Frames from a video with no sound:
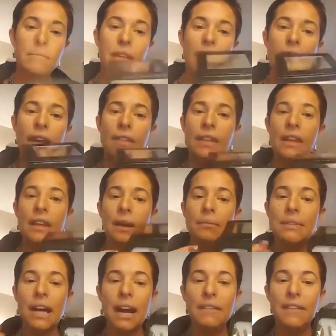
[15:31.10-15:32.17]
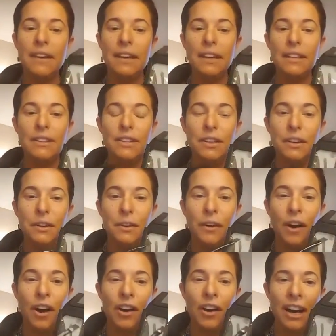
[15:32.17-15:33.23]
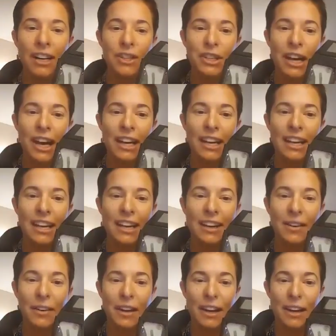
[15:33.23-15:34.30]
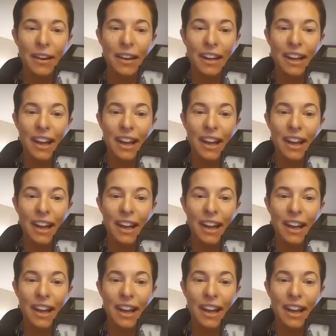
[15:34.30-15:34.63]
And then I'm diving into, all right, Jackie, okay.